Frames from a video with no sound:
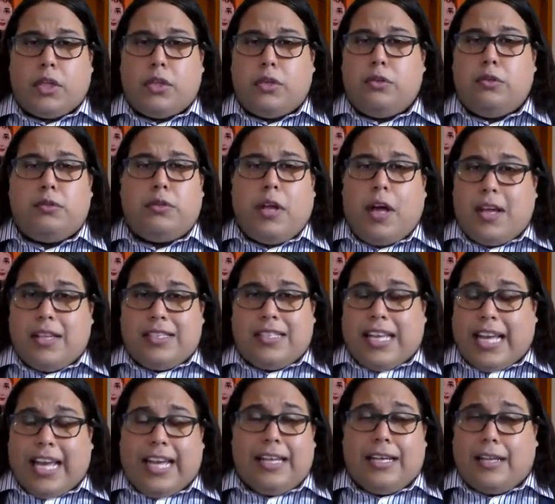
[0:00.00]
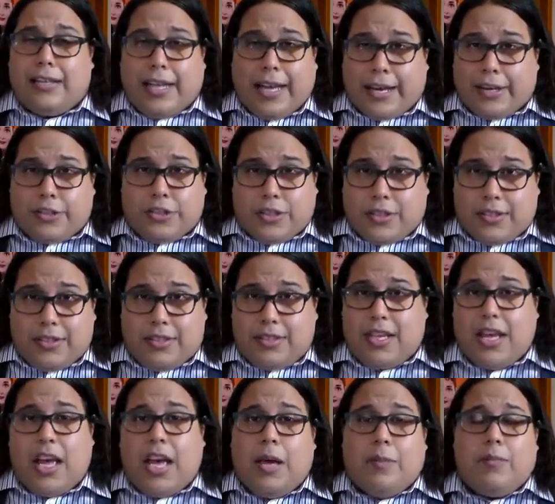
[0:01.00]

who lost 8 elections